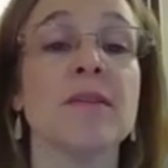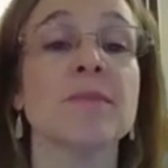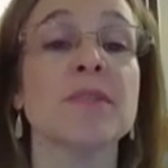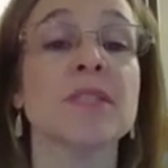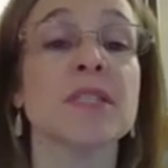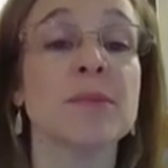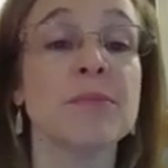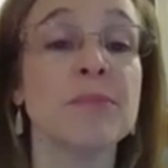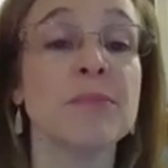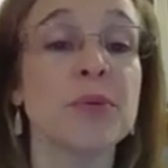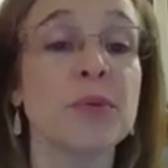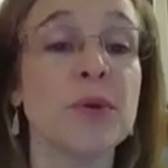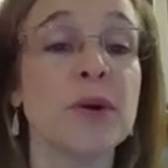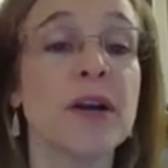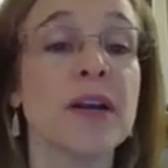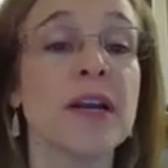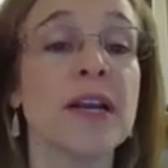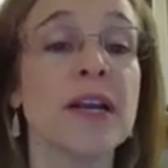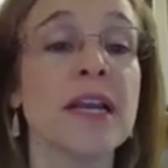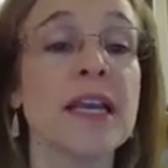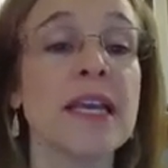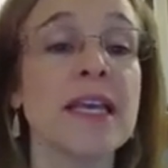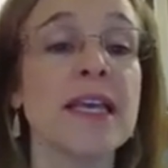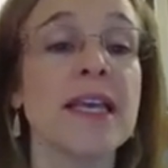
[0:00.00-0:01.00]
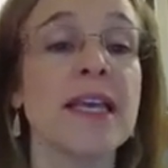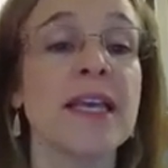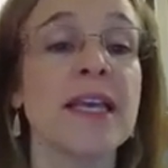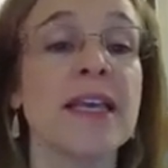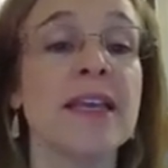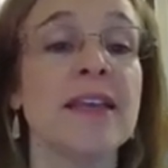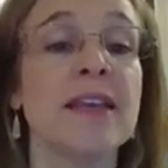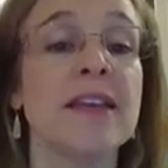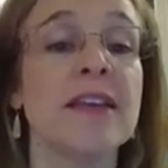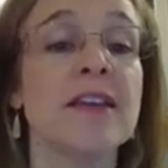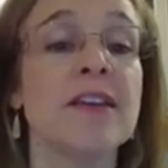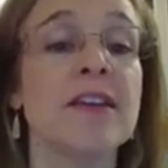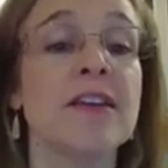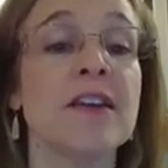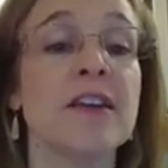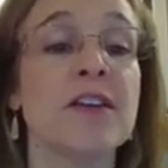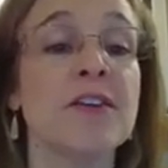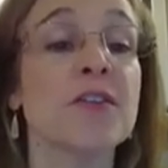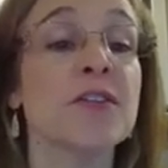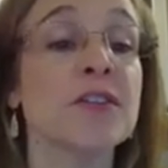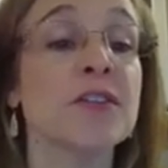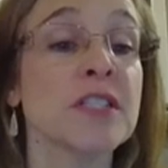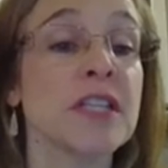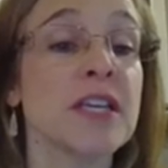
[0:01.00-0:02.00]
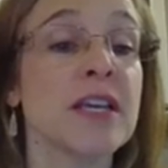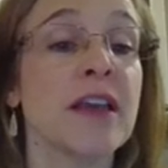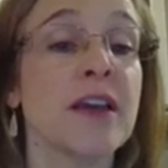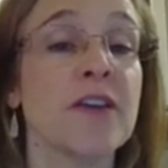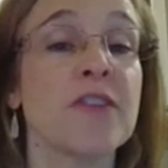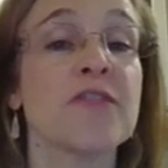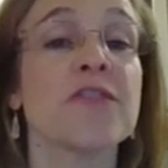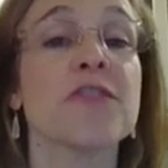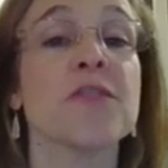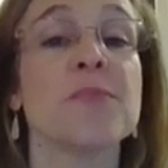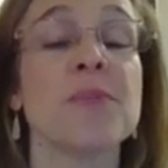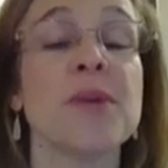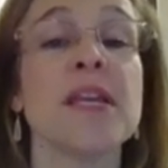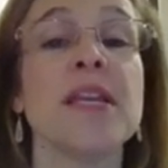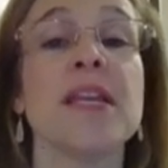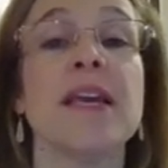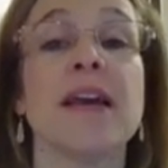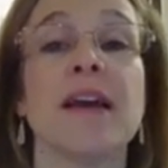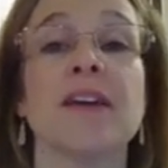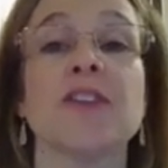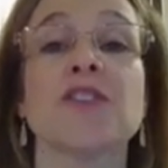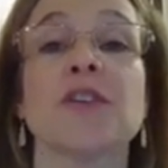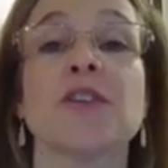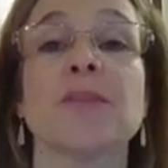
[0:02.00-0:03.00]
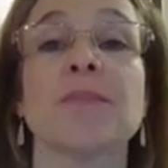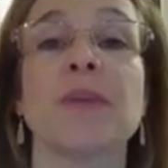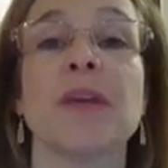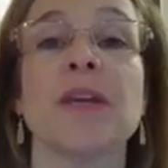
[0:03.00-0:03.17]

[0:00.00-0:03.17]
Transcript: support in nursing care for pediatric